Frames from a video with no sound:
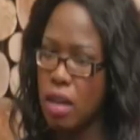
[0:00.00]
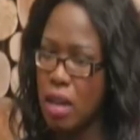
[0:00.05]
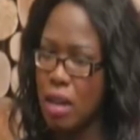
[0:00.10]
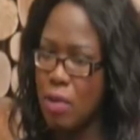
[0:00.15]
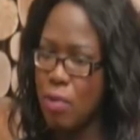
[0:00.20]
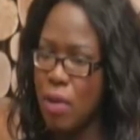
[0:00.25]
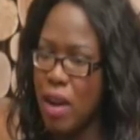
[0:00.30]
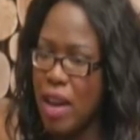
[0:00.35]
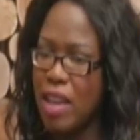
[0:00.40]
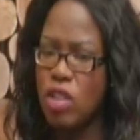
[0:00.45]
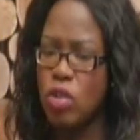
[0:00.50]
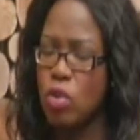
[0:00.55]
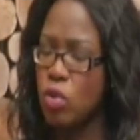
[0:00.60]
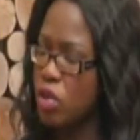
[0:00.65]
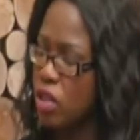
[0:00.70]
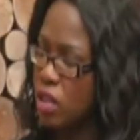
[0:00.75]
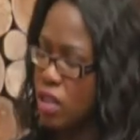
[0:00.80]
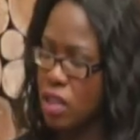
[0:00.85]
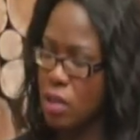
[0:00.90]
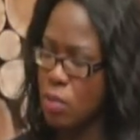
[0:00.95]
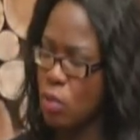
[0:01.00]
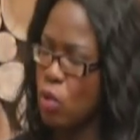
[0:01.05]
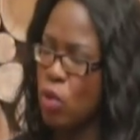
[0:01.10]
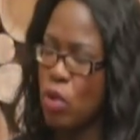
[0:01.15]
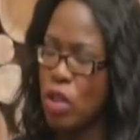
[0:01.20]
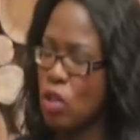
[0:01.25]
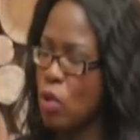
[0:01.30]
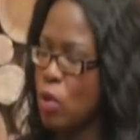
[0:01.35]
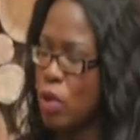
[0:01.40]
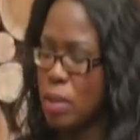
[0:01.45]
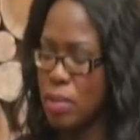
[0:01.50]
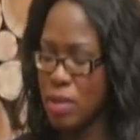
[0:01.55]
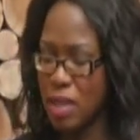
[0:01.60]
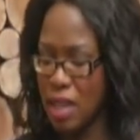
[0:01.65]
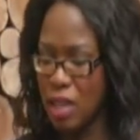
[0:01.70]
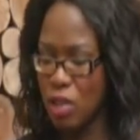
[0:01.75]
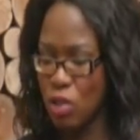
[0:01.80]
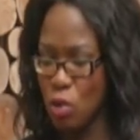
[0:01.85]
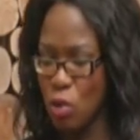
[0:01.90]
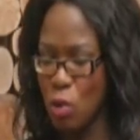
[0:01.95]
advice or criticism. No, that's not what I'm
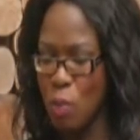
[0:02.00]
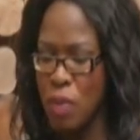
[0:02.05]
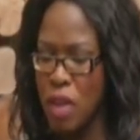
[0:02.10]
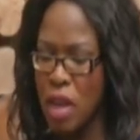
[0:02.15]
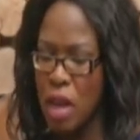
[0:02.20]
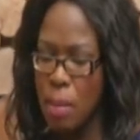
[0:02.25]
saying at all.